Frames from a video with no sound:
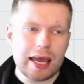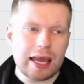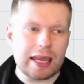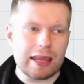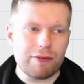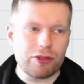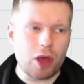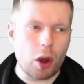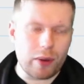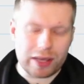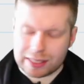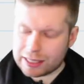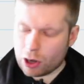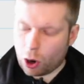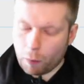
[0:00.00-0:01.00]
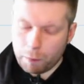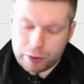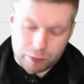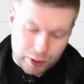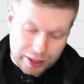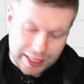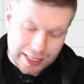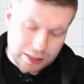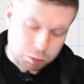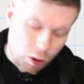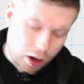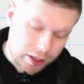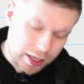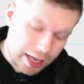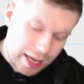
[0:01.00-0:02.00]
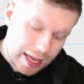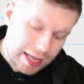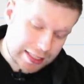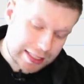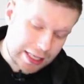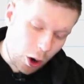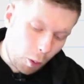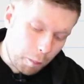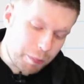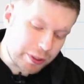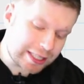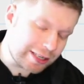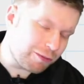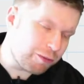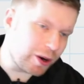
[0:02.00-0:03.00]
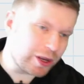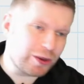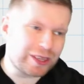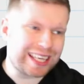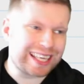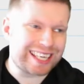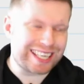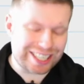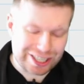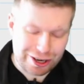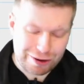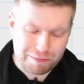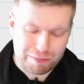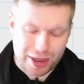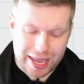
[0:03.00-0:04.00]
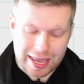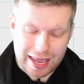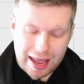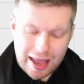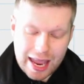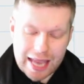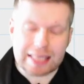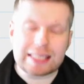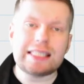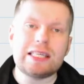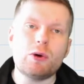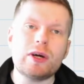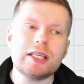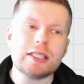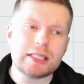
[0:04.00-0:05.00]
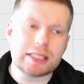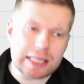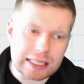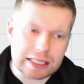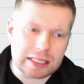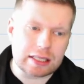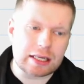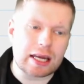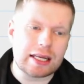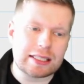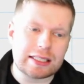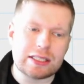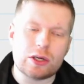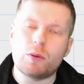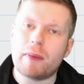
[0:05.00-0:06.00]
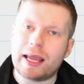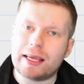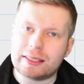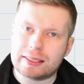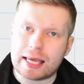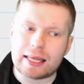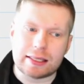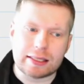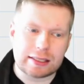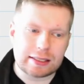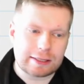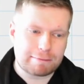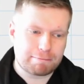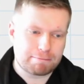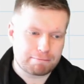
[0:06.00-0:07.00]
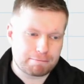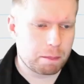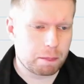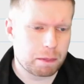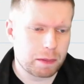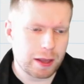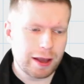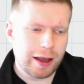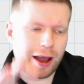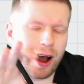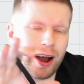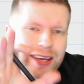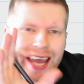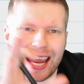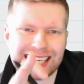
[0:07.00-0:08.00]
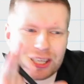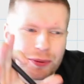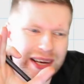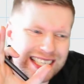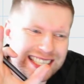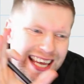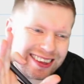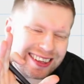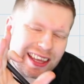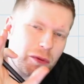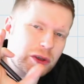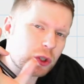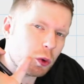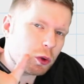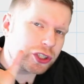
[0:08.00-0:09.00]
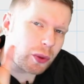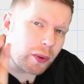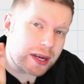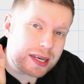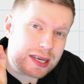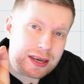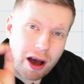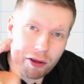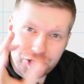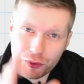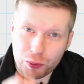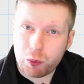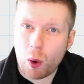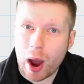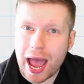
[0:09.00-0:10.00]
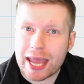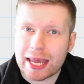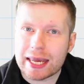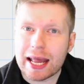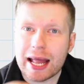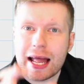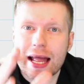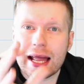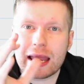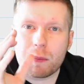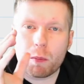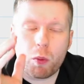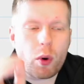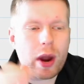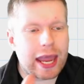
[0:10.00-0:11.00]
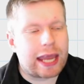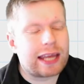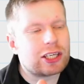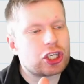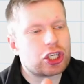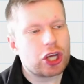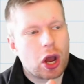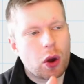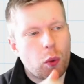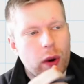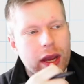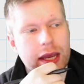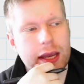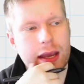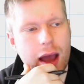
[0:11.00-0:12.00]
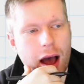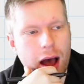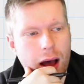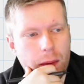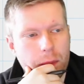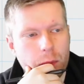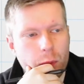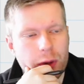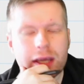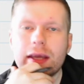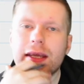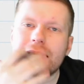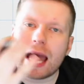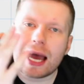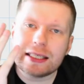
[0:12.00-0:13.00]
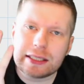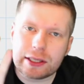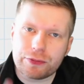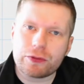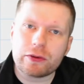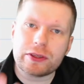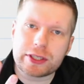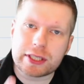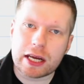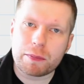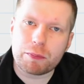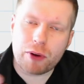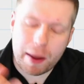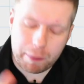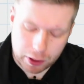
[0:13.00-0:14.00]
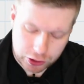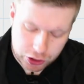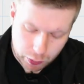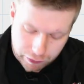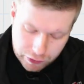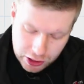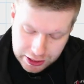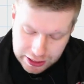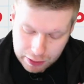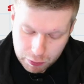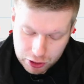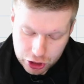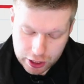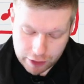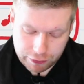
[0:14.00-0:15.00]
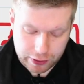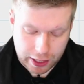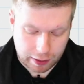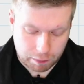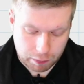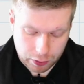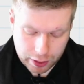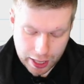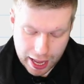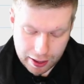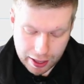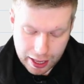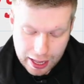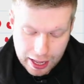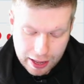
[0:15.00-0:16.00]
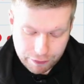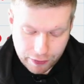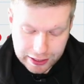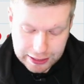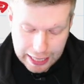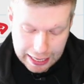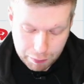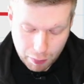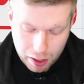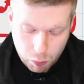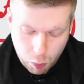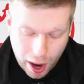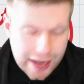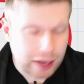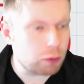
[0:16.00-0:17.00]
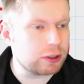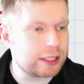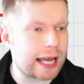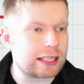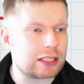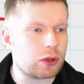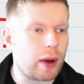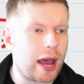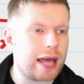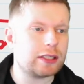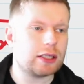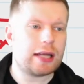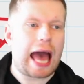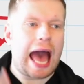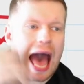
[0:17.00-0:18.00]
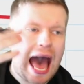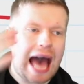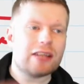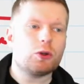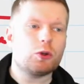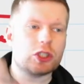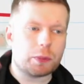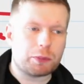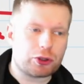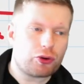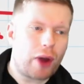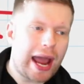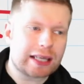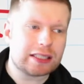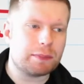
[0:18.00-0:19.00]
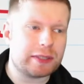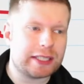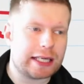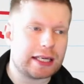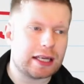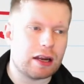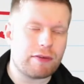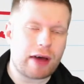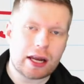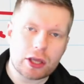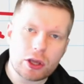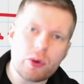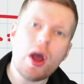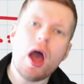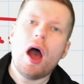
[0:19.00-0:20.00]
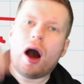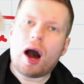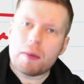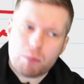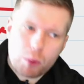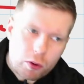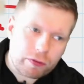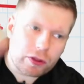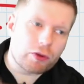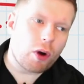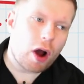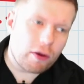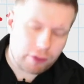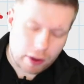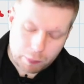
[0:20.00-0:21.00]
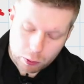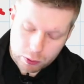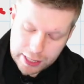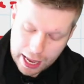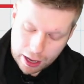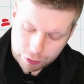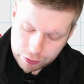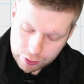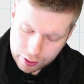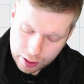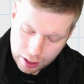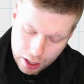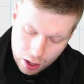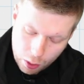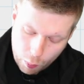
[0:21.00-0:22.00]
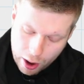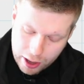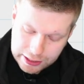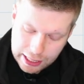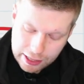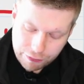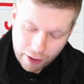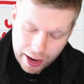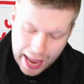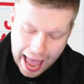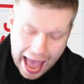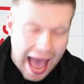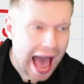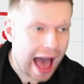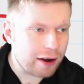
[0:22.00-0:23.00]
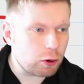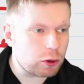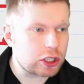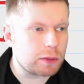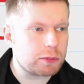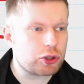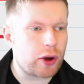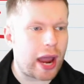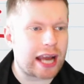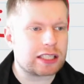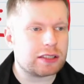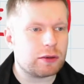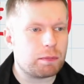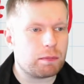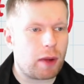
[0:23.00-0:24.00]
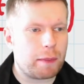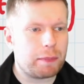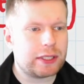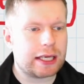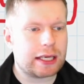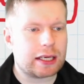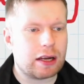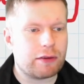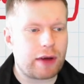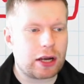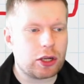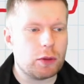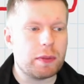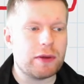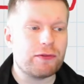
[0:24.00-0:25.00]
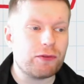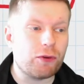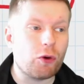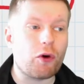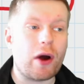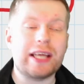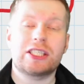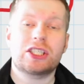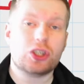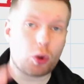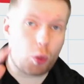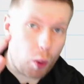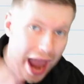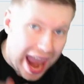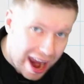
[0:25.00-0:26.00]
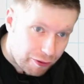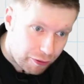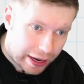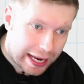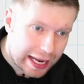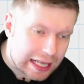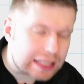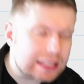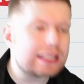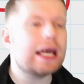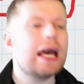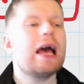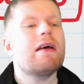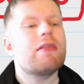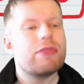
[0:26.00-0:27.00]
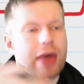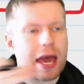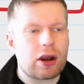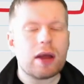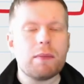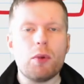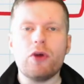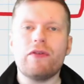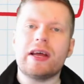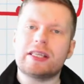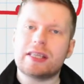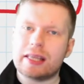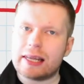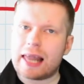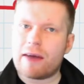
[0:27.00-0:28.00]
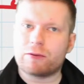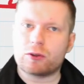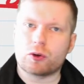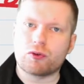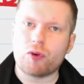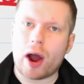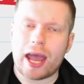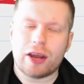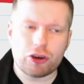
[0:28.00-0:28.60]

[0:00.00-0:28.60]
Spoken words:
Even though it's the with this one, it's the opposite of what you think it should be, it's still consistent and it still makes sense. Okay, so I said that there was also another way in which we can get a different set of parabolas. So we've just seen with shifting, okay? If I take my y equals x squared and add or subtract a particular value, I move the graph up or down. Whereas if I add or subtract my particular value before I square it, then I move it to the left or right.